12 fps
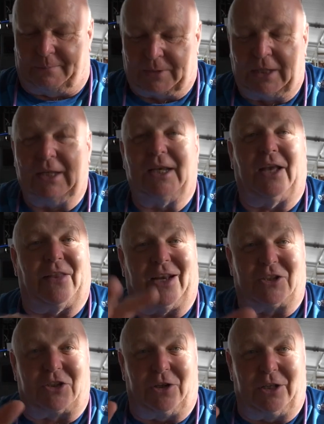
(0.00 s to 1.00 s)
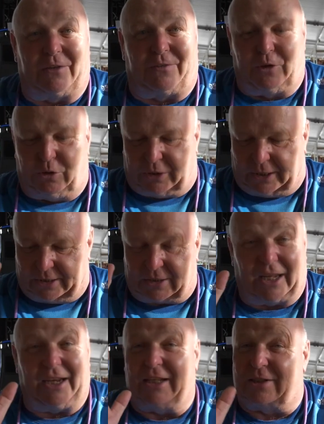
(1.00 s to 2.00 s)
it on. And then I'll show you the food here.
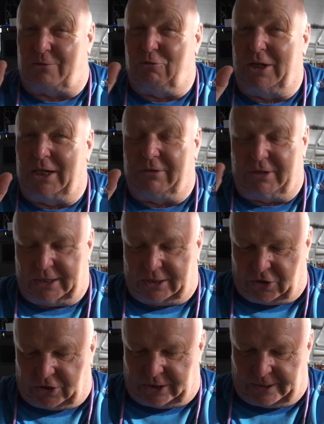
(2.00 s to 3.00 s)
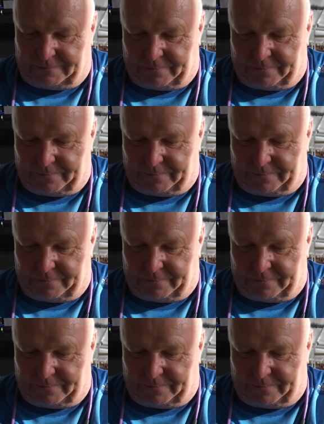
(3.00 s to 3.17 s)
It is really, really good.